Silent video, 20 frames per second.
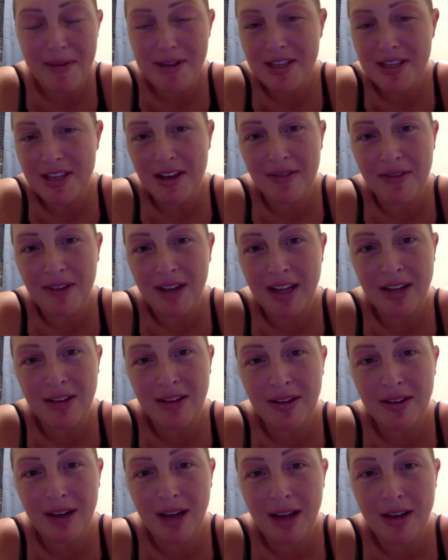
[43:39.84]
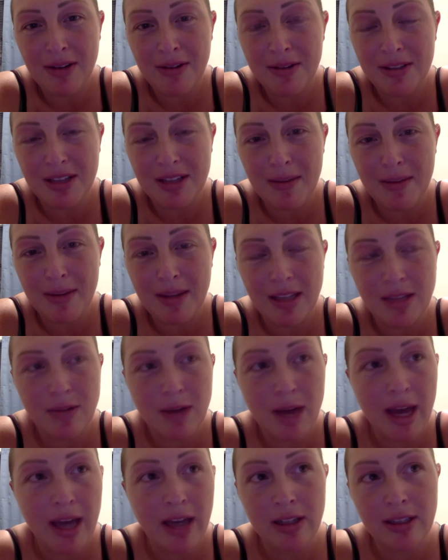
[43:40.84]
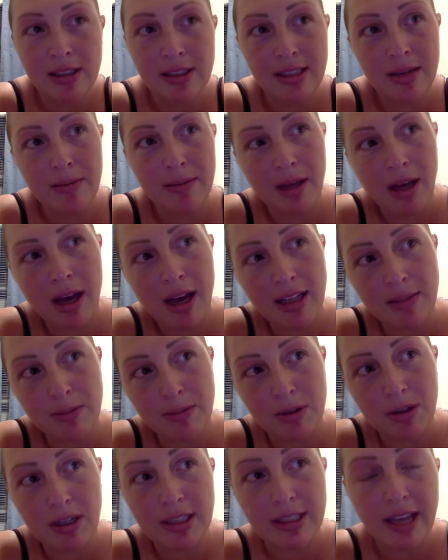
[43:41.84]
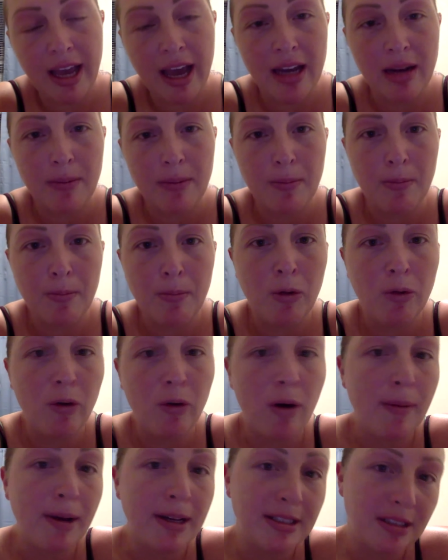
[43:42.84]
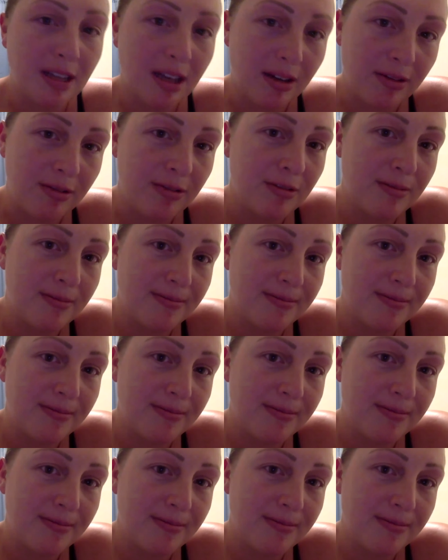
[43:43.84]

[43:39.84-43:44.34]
myself. What? I knew I knew it was coming. That's why I couldn't see him in the hospital because I had to move all my stuff.